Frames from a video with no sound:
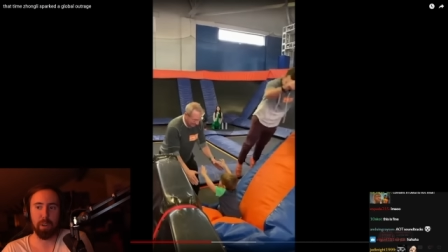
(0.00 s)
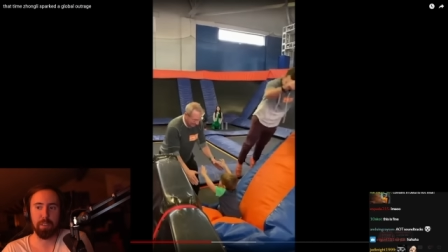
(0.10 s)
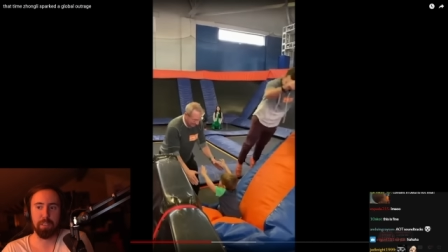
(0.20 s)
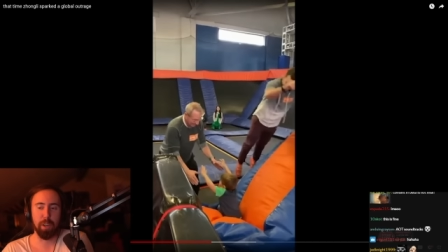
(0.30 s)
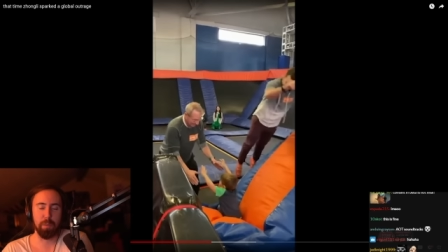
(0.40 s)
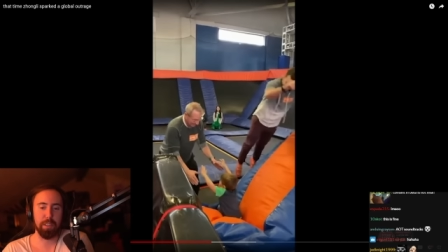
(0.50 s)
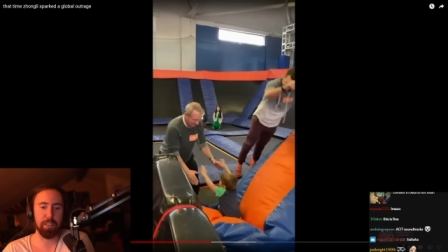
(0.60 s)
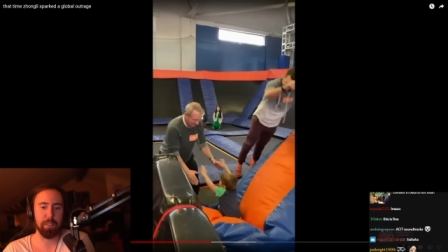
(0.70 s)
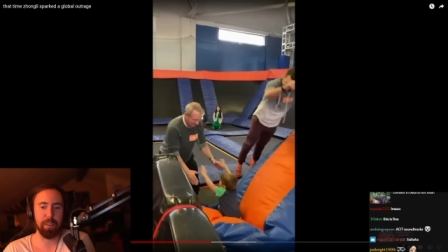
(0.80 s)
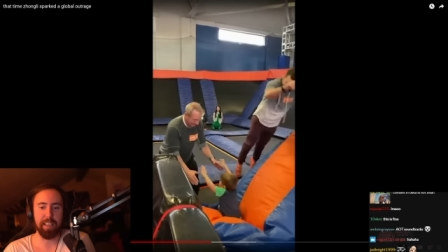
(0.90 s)
Bro, no
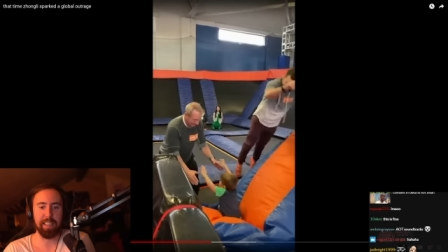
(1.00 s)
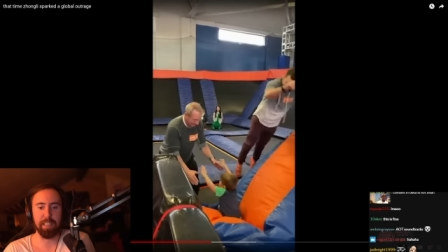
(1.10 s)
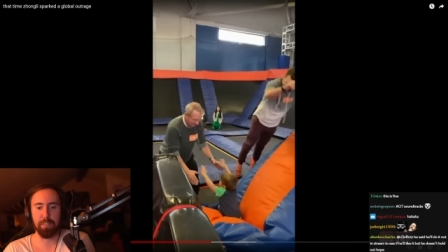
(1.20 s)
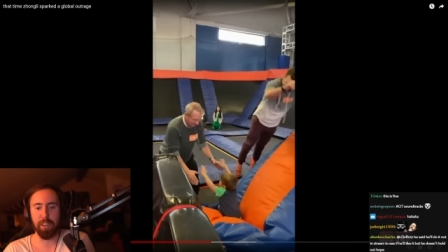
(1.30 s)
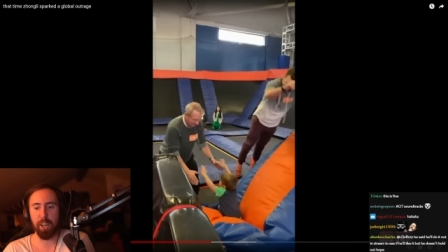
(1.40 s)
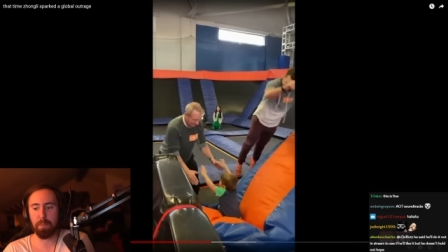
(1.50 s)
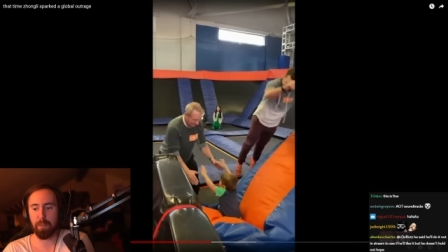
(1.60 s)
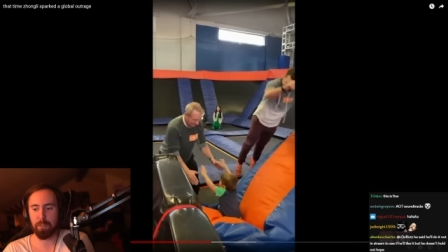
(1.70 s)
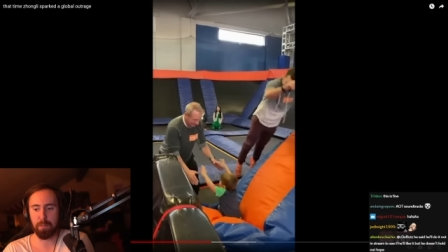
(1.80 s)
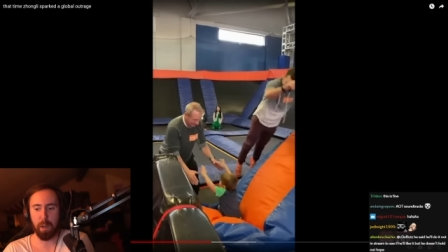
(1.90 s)
wonder like
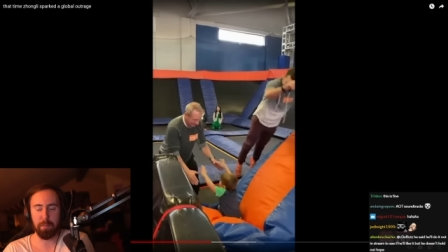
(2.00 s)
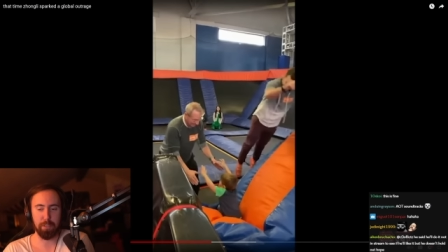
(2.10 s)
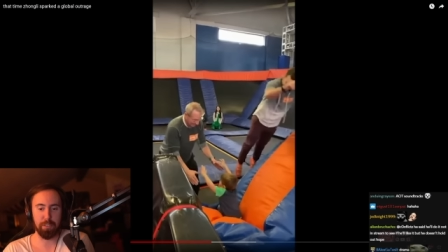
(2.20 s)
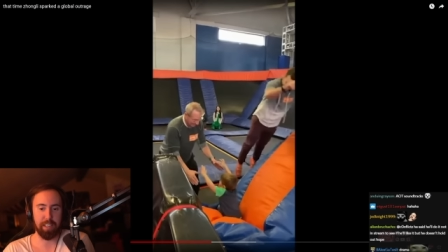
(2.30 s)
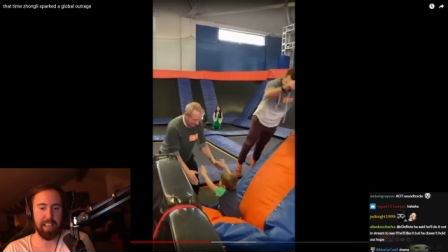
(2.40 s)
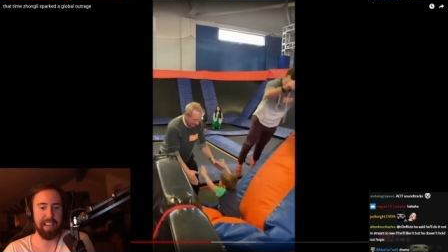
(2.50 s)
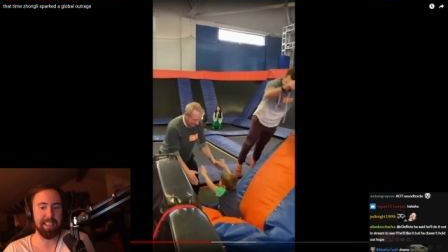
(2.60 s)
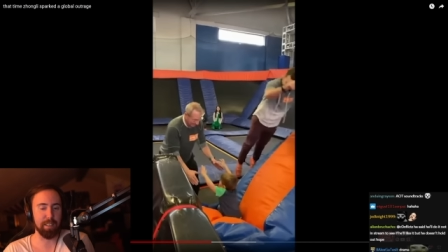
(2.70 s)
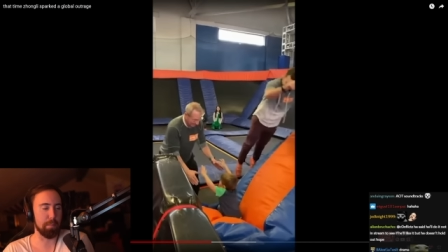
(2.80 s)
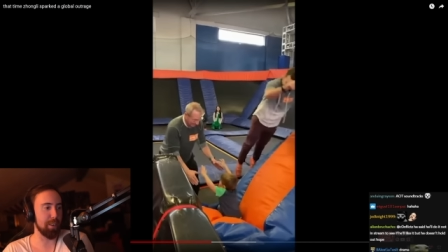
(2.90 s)
developers sometimes just like
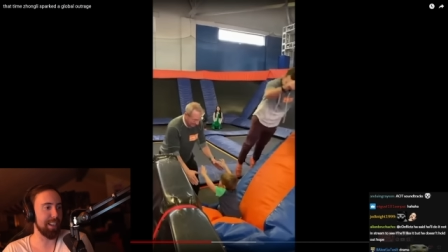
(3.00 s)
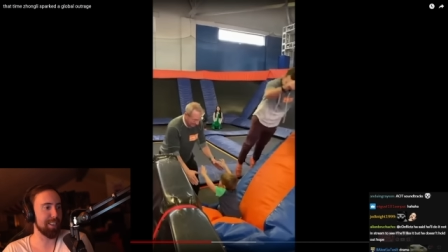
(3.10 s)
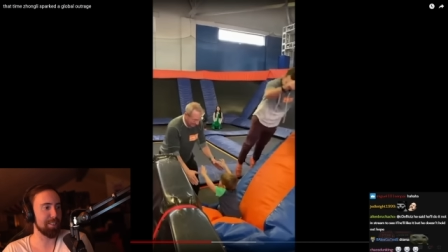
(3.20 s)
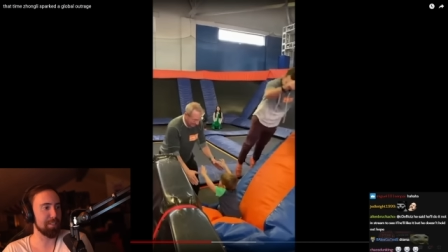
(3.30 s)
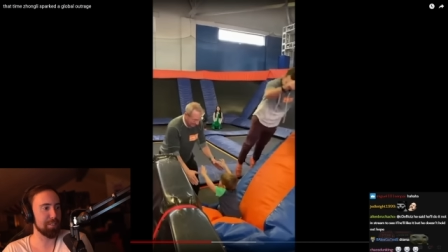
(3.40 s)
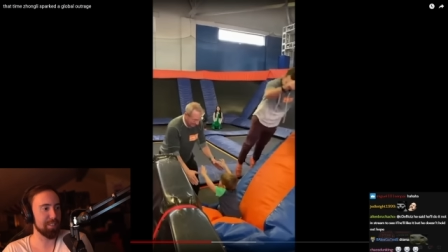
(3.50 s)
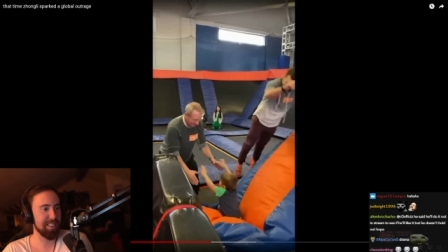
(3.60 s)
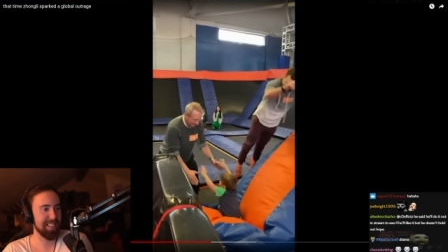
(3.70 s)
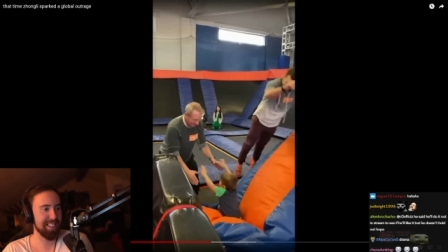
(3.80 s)
hate the players.